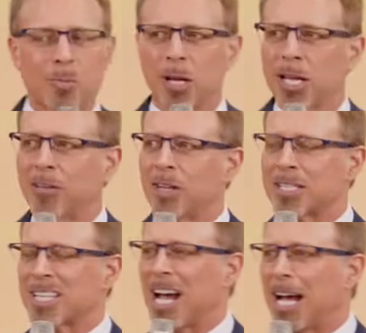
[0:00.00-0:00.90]
believe that
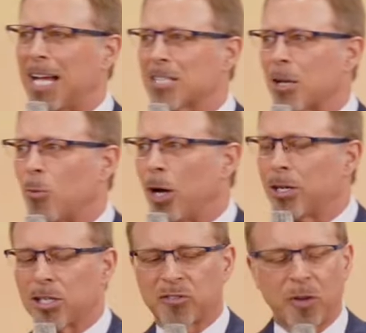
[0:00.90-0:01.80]
signs and
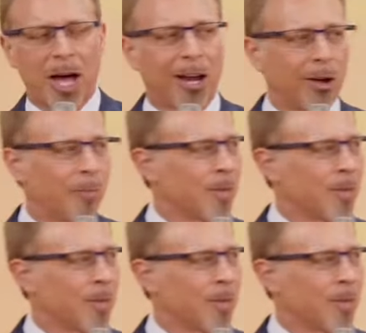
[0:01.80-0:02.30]
wonders follow